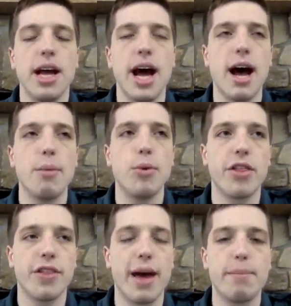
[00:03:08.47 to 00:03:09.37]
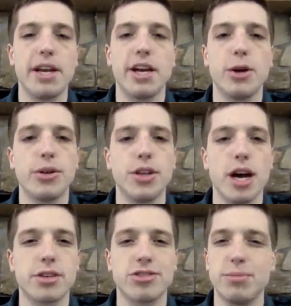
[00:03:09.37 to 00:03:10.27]
whether that be to go to a
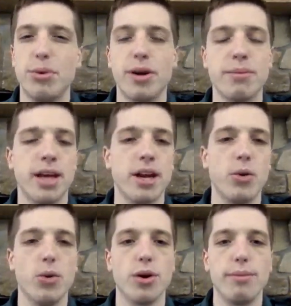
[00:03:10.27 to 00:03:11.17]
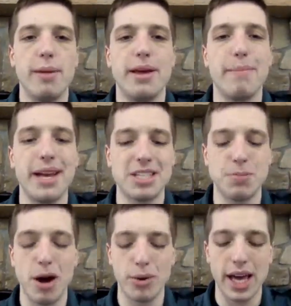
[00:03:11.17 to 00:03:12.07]
doctor's appointment or maybe a
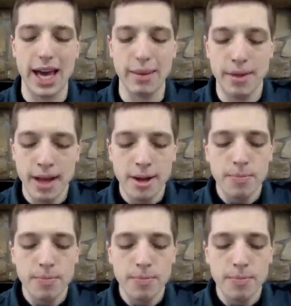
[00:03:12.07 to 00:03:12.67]
baseball game,